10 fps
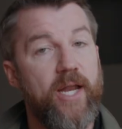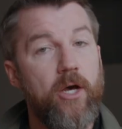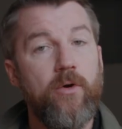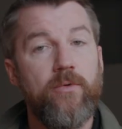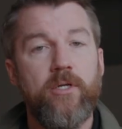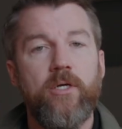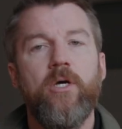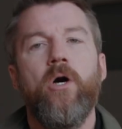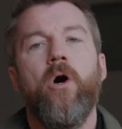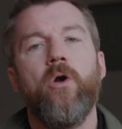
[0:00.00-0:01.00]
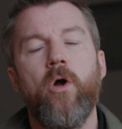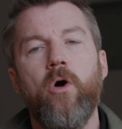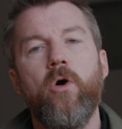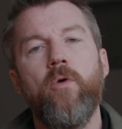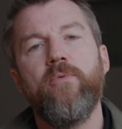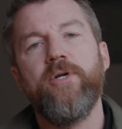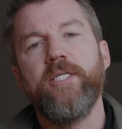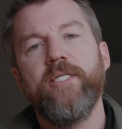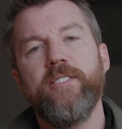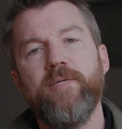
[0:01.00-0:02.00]
that I own are all
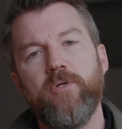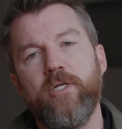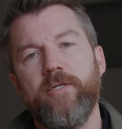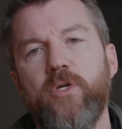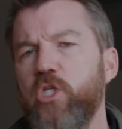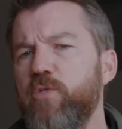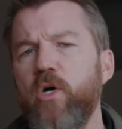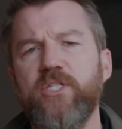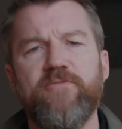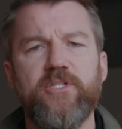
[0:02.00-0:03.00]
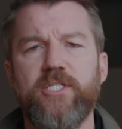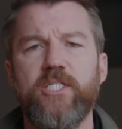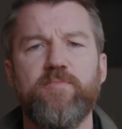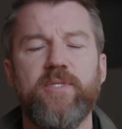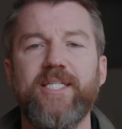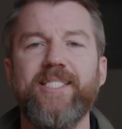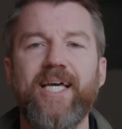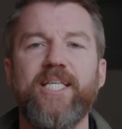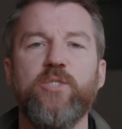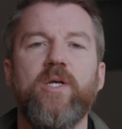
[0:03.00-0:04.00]
pretty similar. There are small differences, but the design is